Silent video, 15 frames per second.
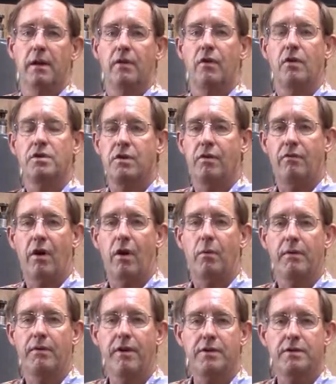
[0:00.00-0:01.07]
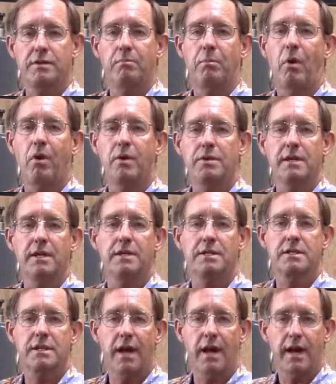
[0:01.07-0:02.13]
first of all, we found some parts
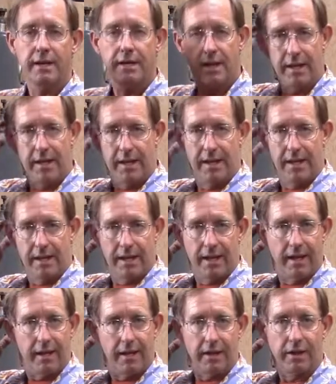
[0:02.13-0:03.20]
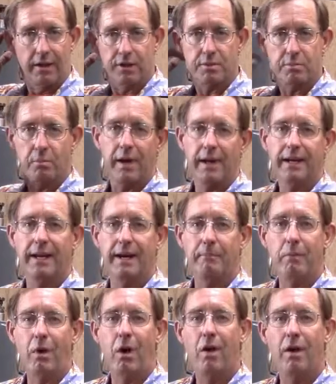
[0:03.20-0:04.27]
inside, a little spring and a
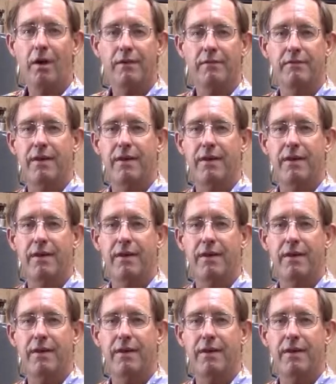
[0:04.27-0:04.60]
ball.